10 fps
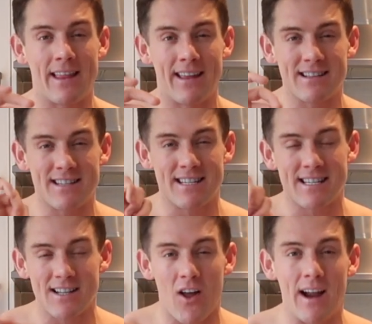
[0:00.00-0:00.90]
and then
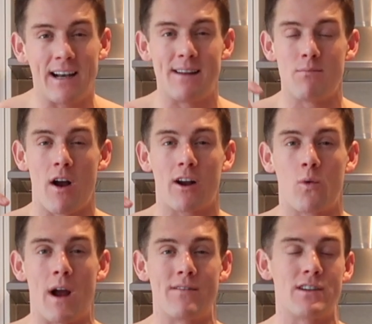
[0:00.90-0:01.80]
slightly
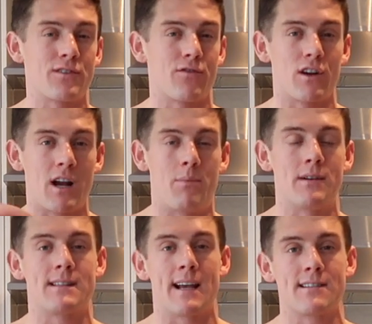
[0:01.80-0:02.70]
microwave it just for a
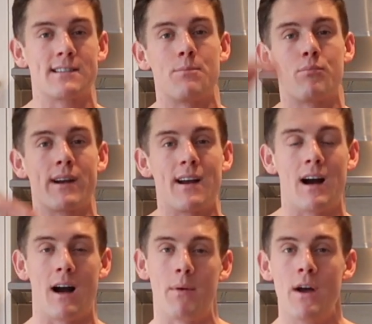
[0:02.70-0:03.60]
couple of seconds to bring it
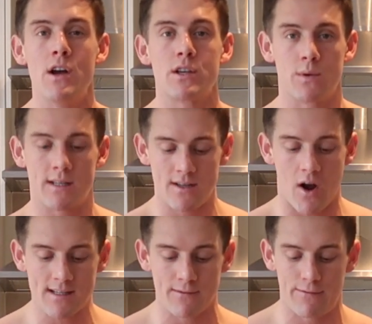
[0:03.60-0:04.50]
up so it's
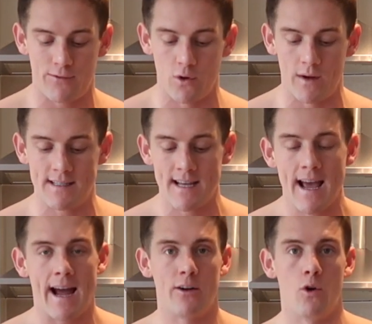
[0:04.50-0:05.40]
nice and fluid
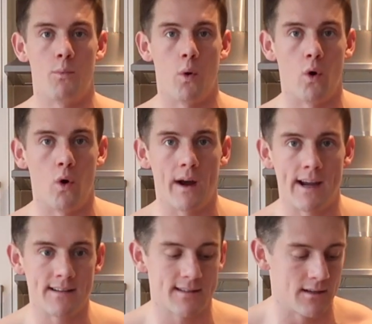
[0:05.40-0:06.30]
and it will pour
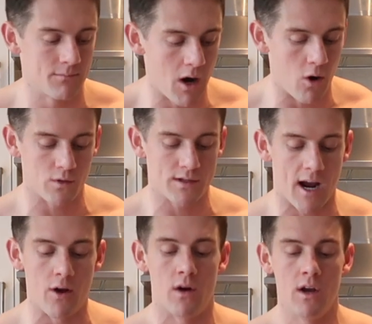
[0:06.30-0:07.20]
into the mould.
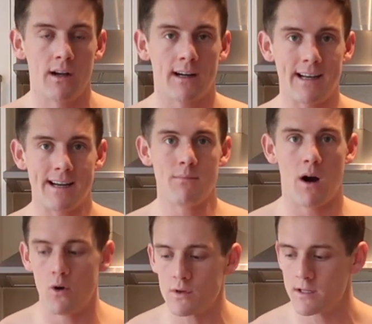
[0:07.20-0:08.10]
So, clean
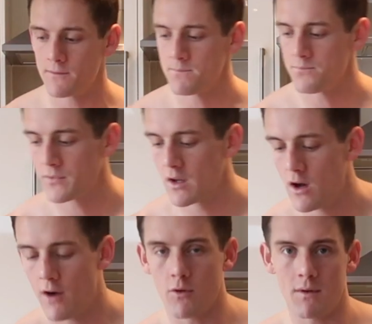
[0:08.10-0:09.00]
mould.
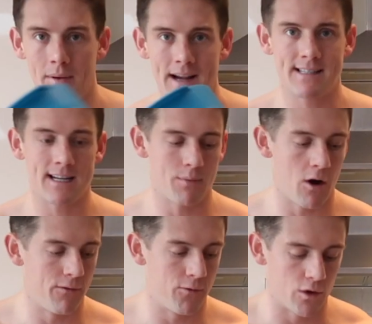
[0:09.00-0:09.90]
I've got my plastic
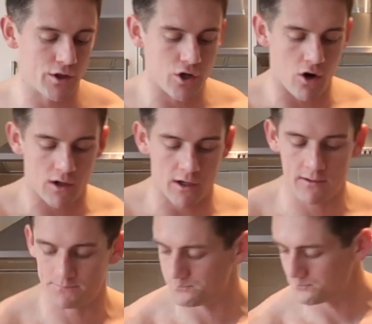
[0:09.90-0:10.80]
bowl for the
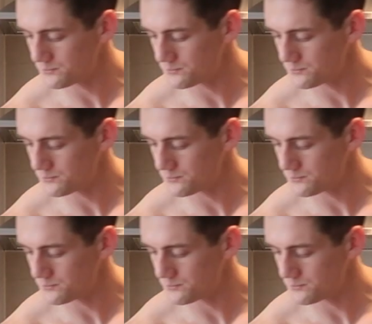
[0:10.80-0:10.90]
chocolate.